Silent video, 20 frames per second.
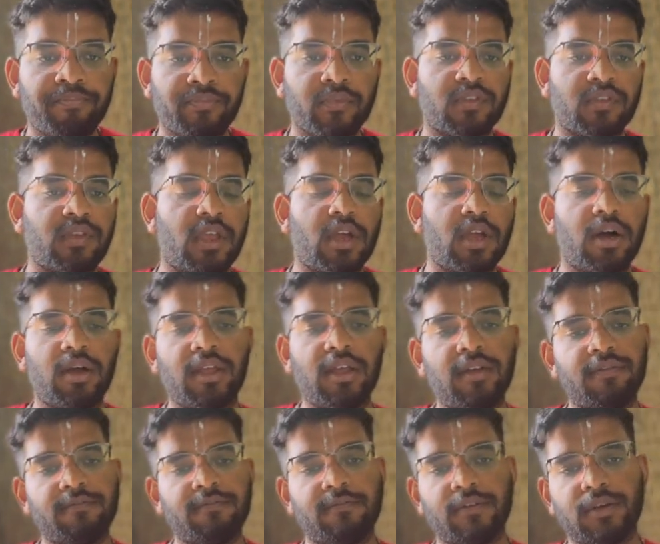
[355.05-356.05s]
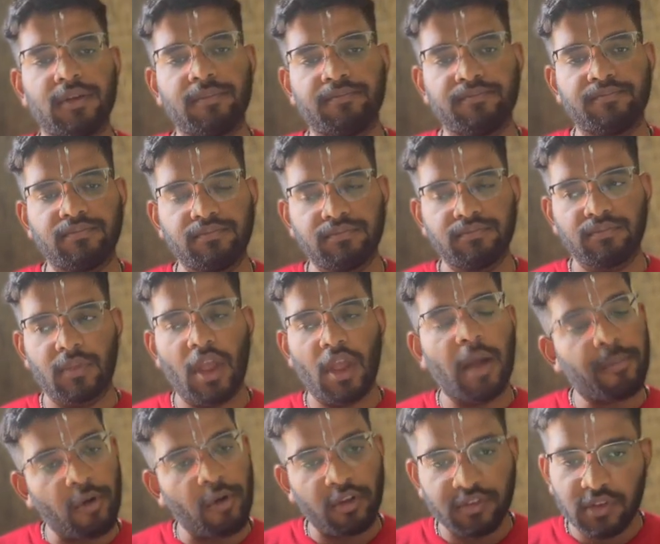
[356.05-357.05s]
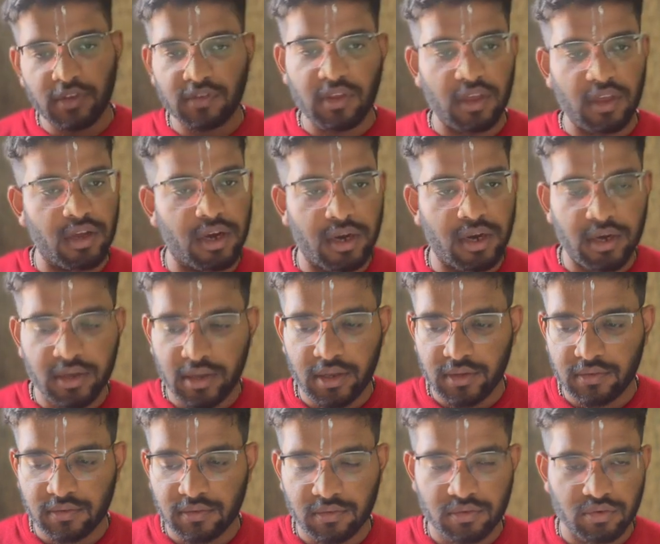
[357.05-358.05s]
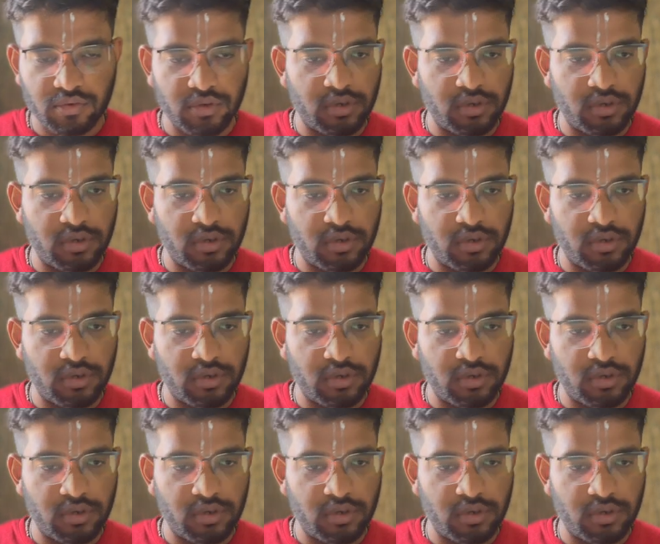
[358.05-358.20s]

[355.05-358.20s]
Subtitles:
see, if a process is